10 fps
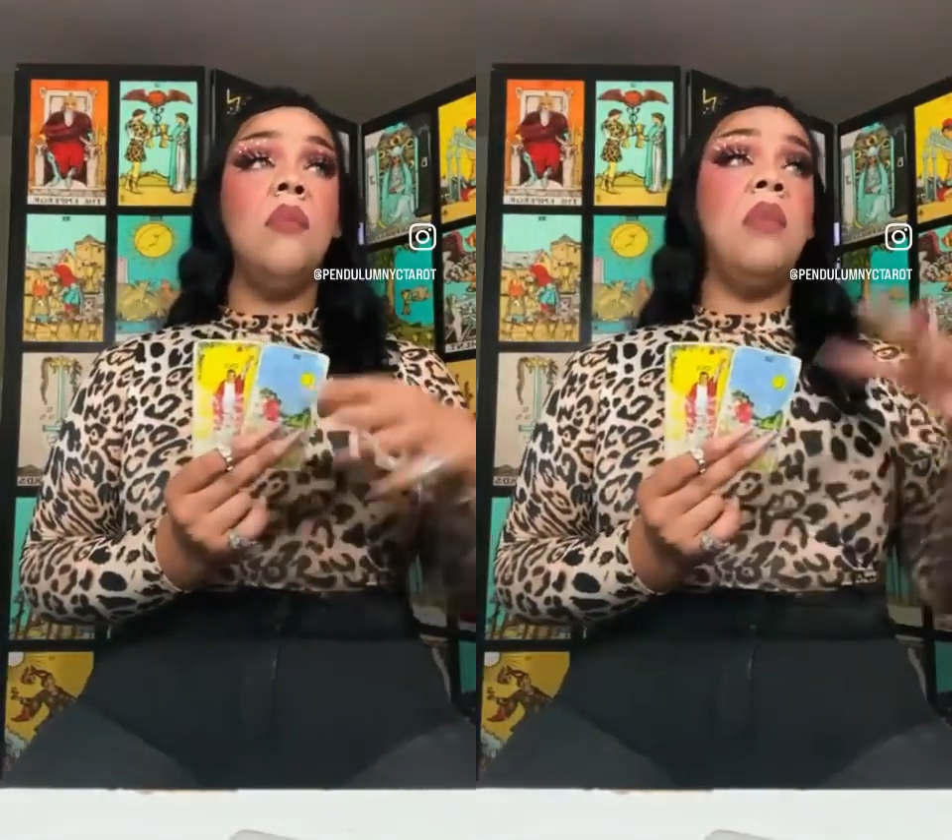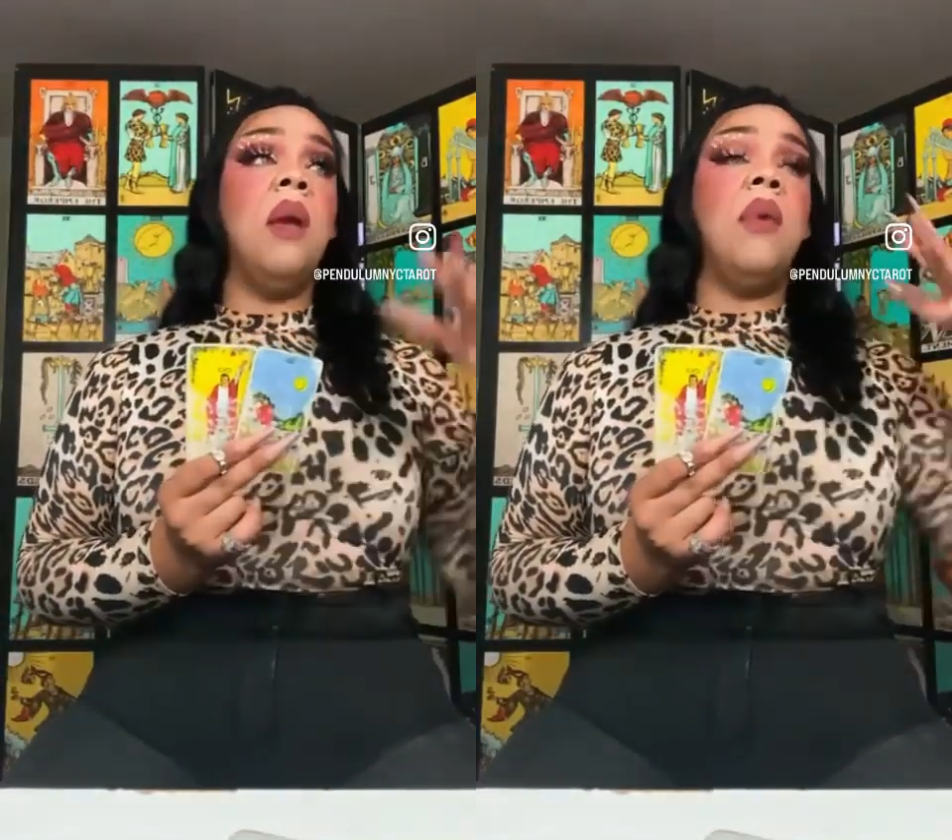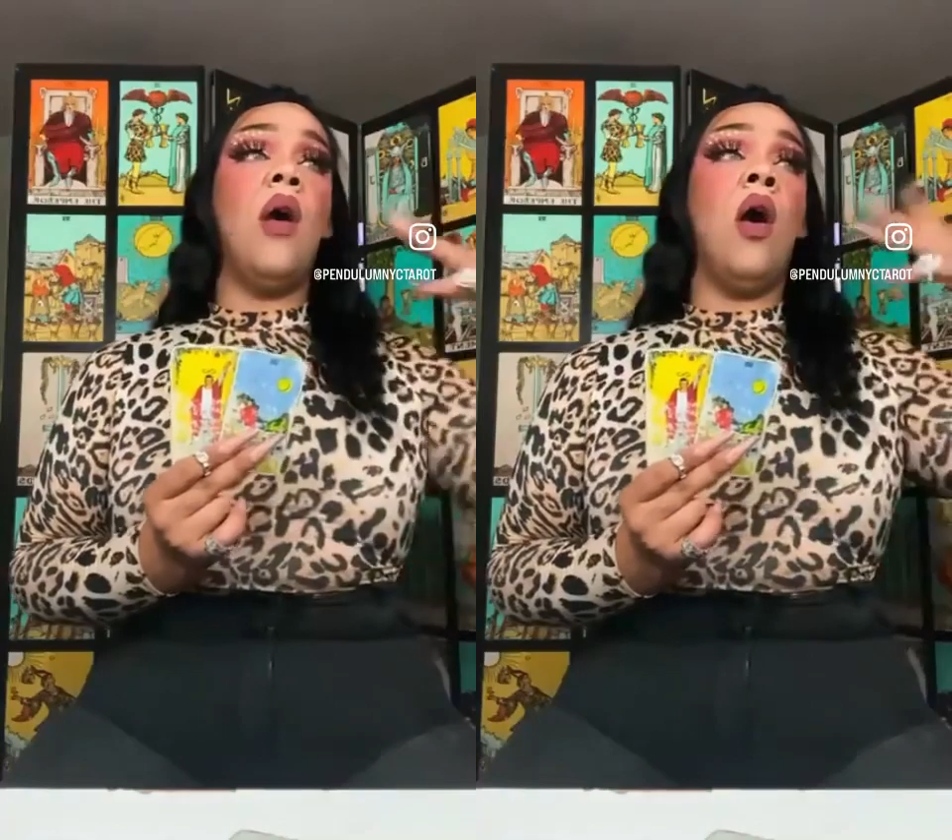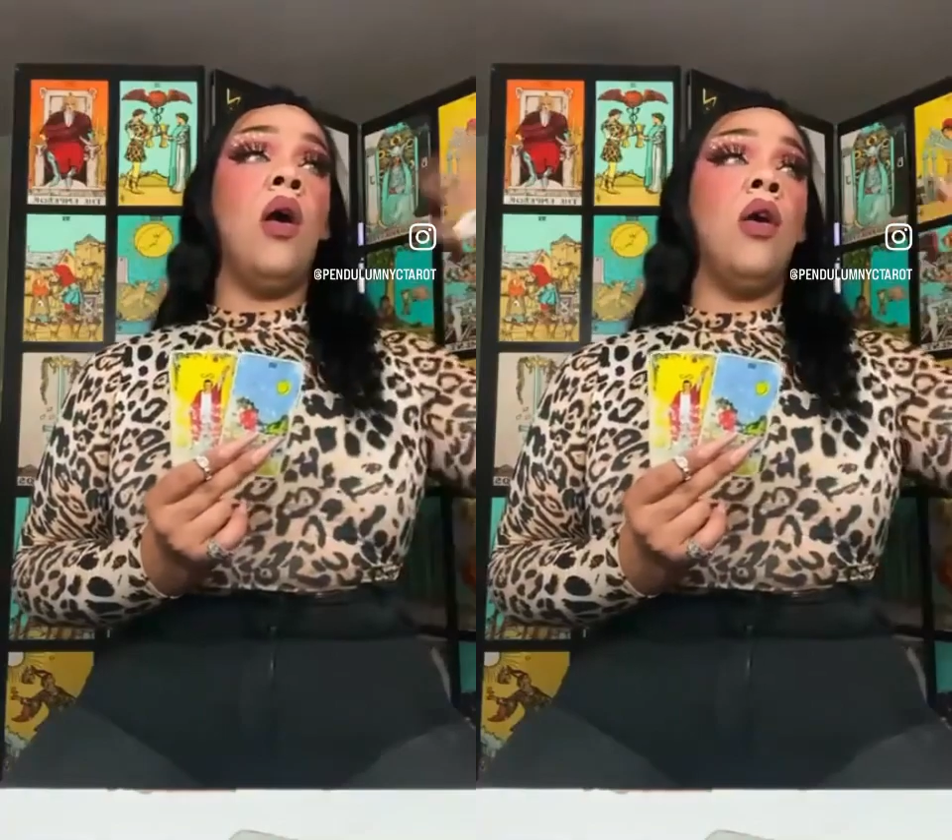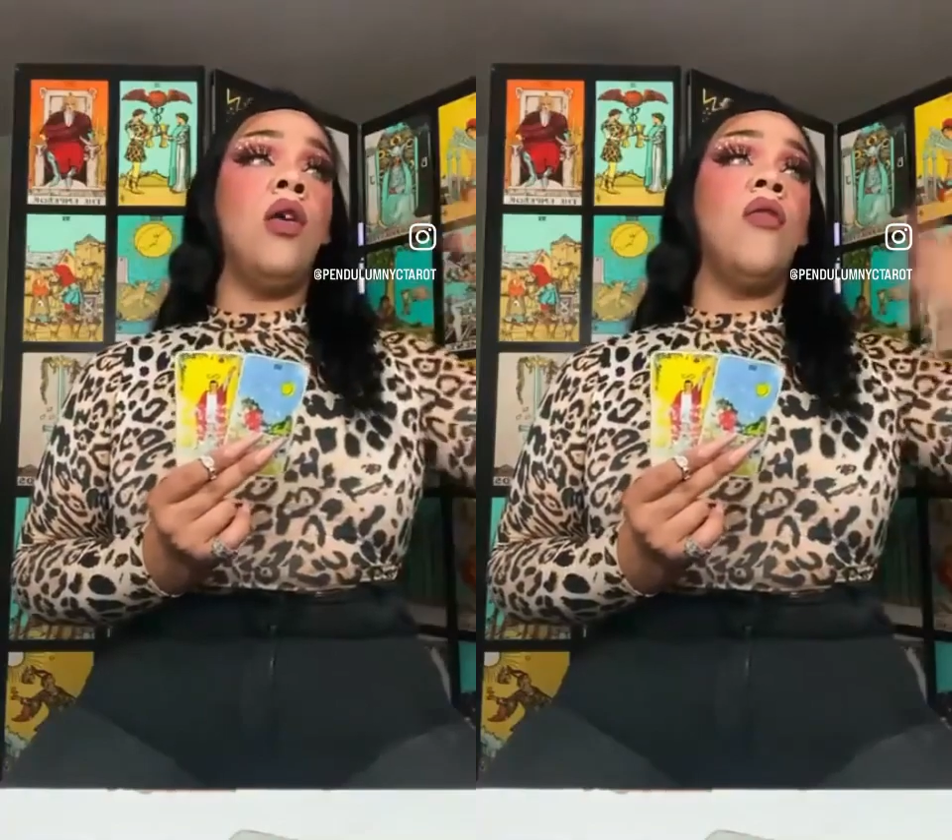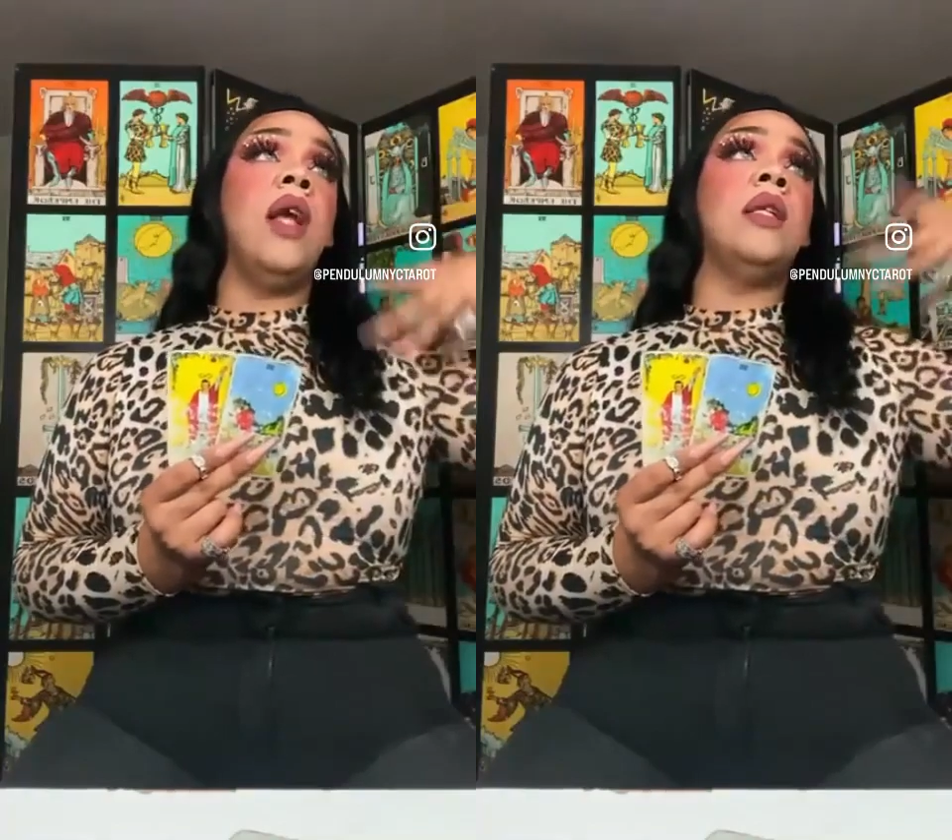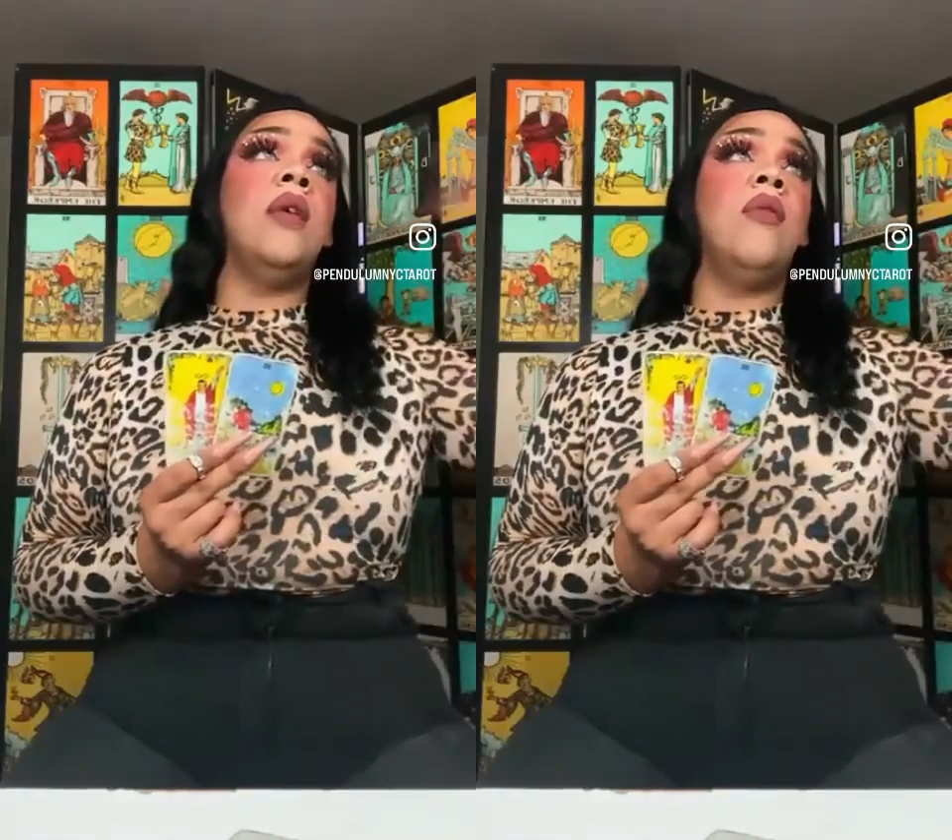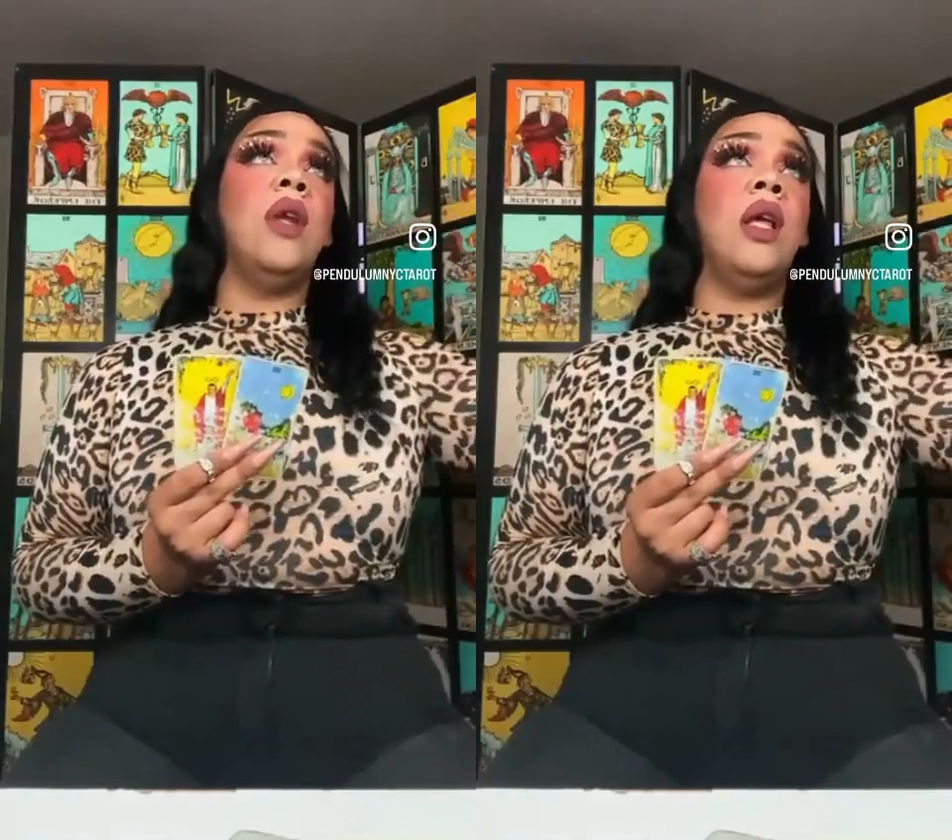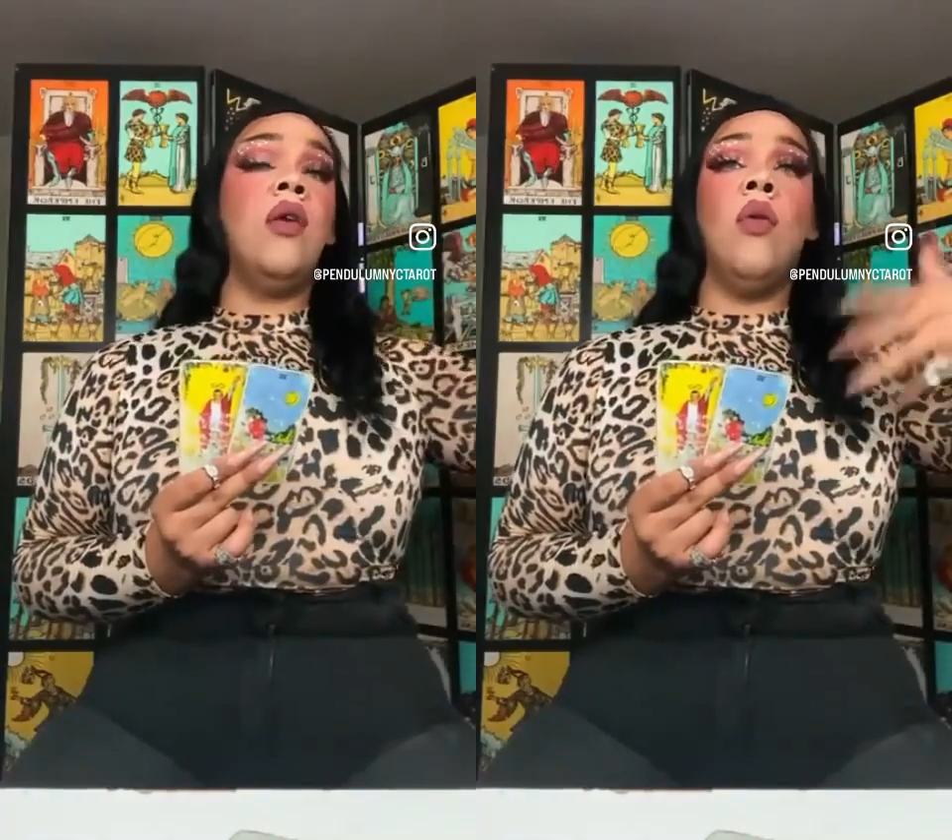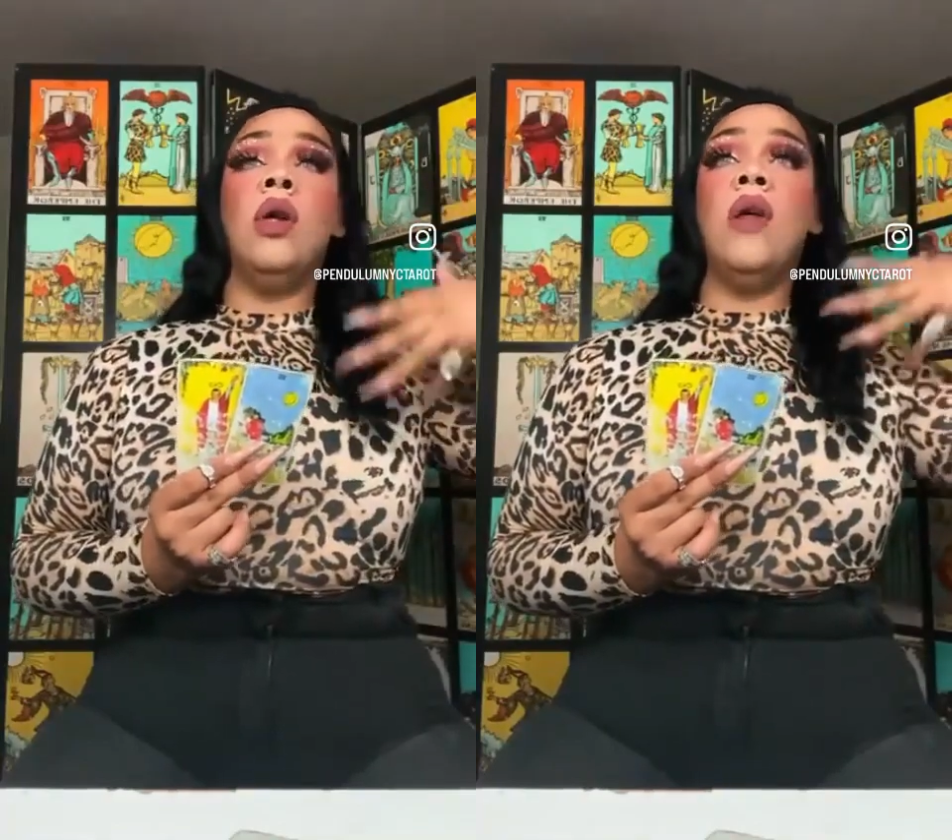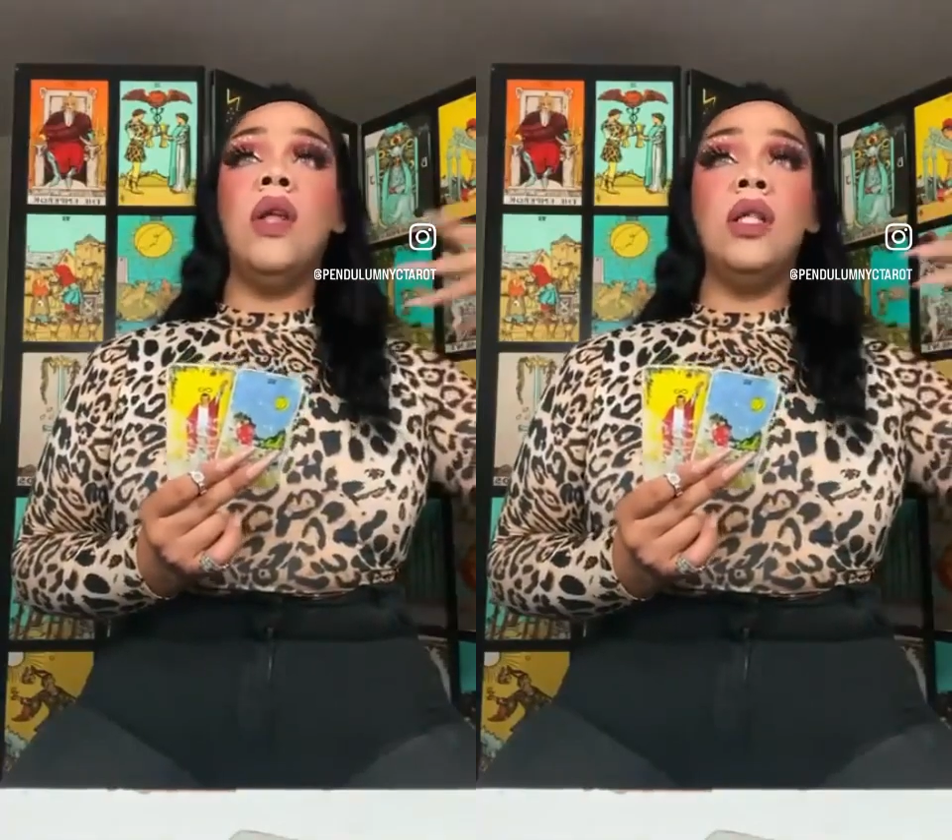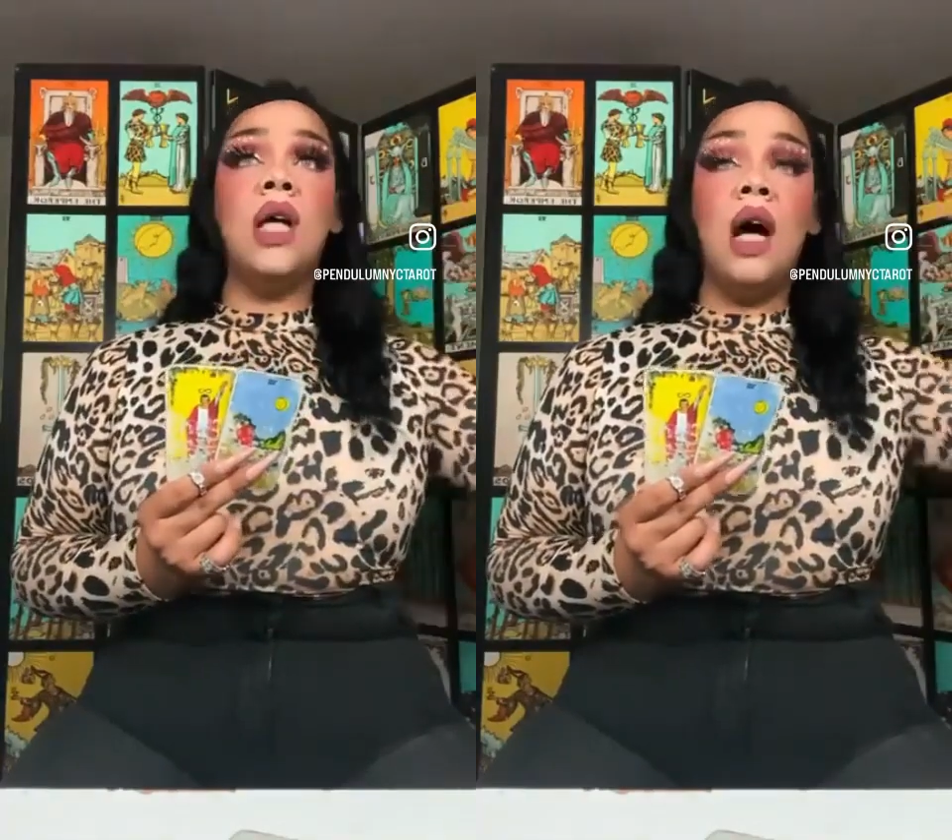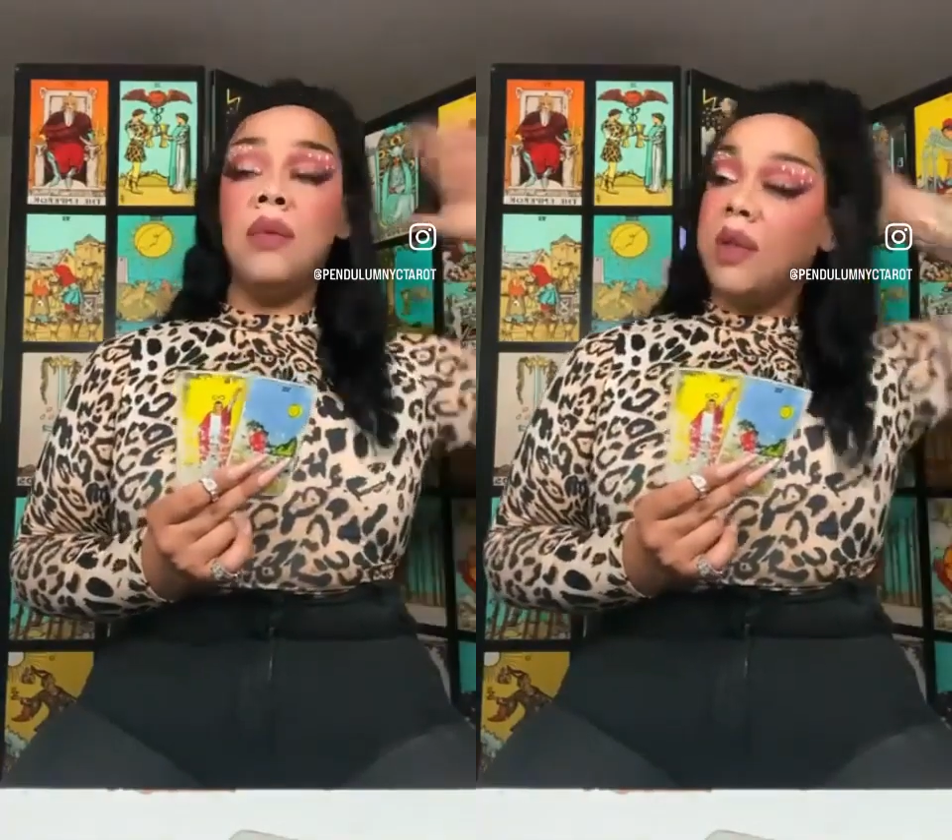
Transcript: maybe art, creativity, or another job,